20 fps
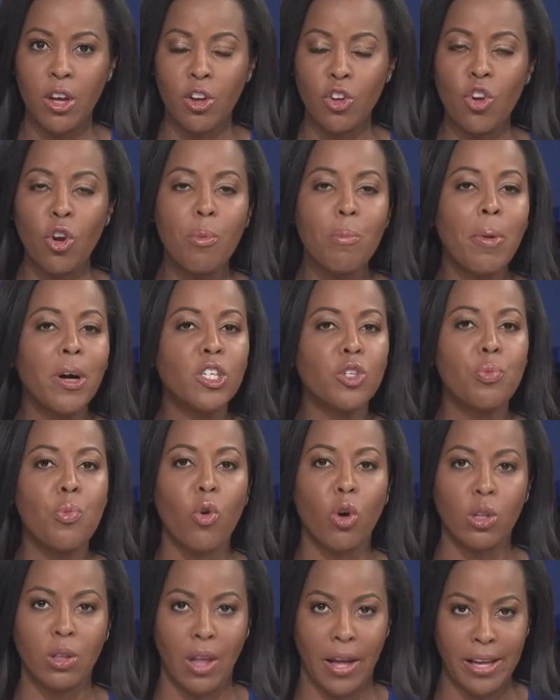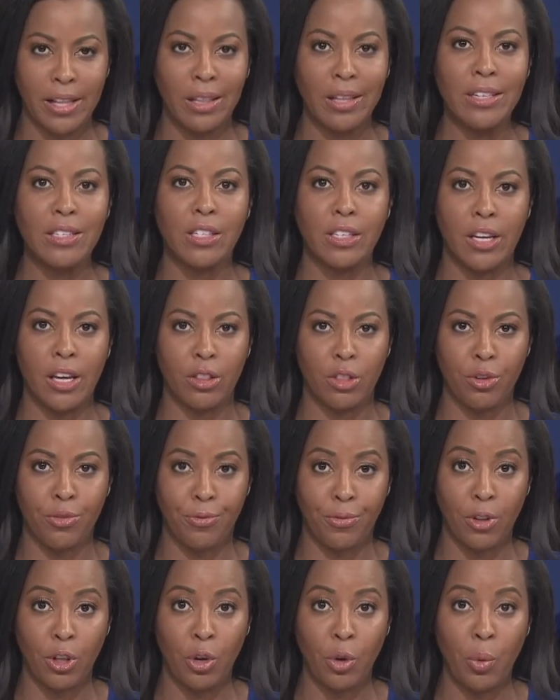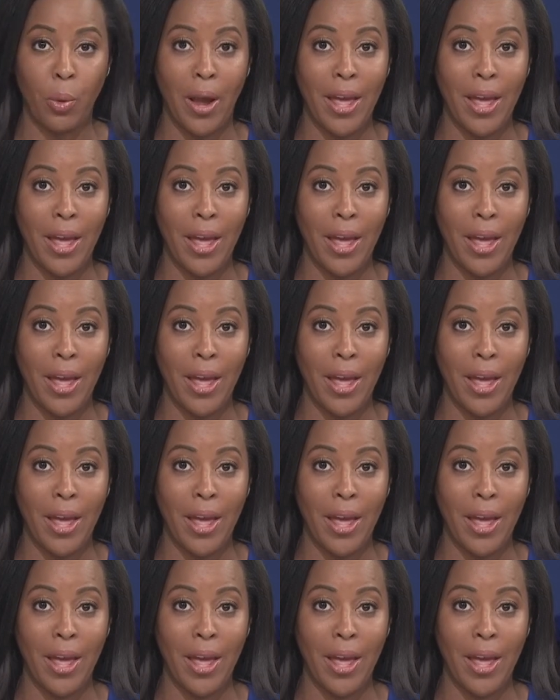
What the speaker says: you're much more likely to get the flu.